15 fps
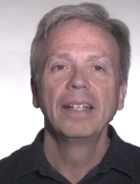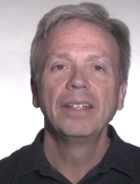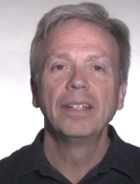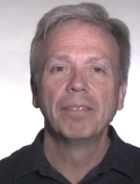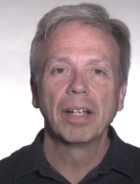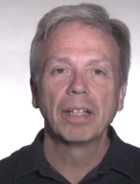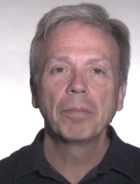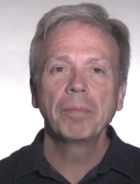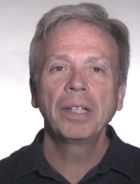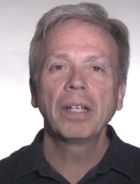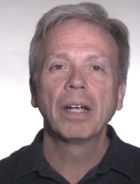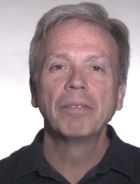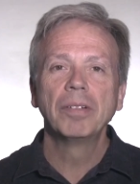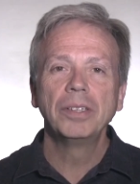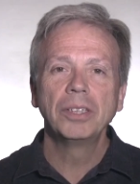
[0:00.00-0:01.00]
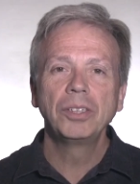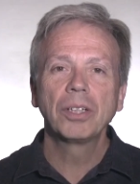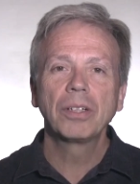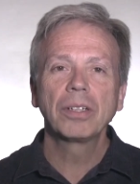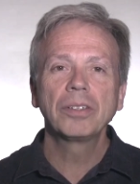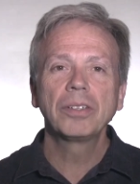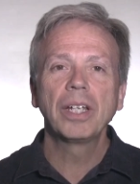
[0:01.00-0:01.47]
Development of a
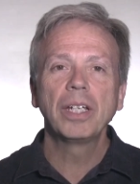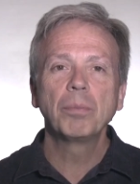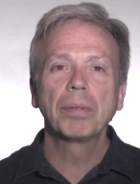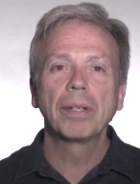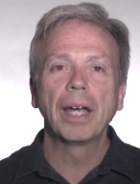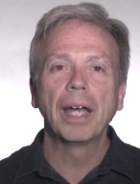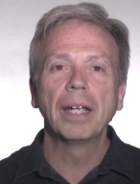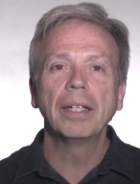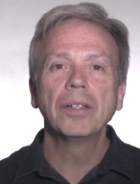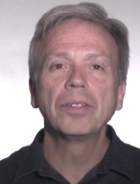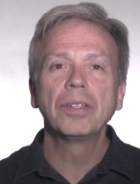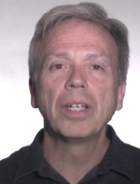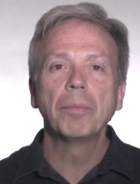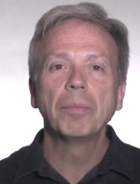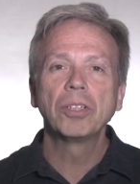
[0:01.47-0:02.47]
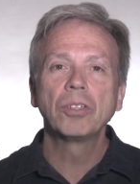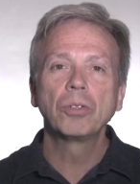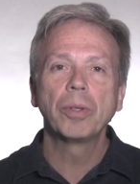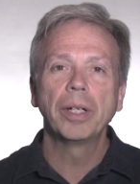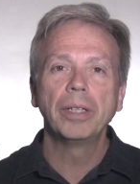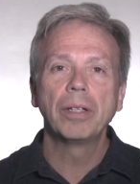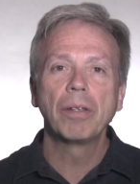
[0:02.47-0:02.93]
digital estate plan is
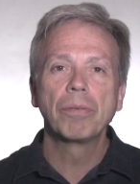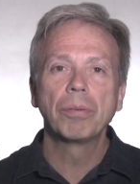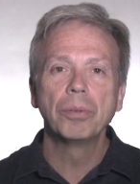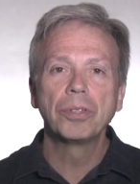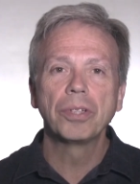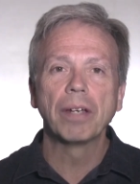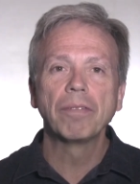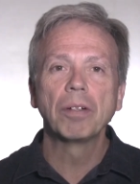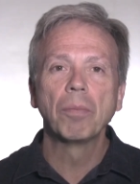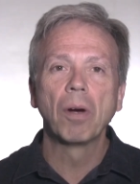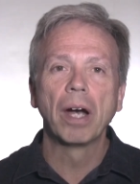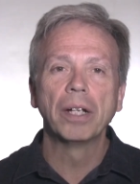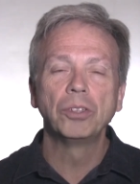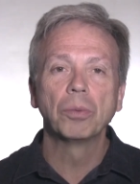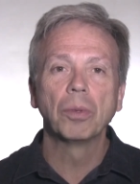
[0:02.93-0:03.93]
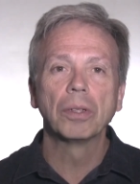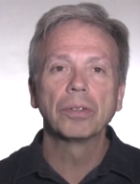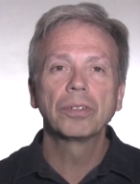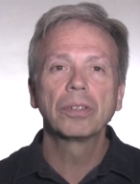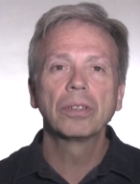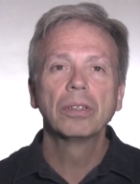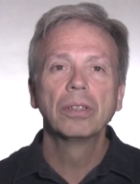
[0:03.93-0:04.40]
demonstrated through seven
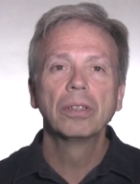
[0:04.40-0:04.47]
modules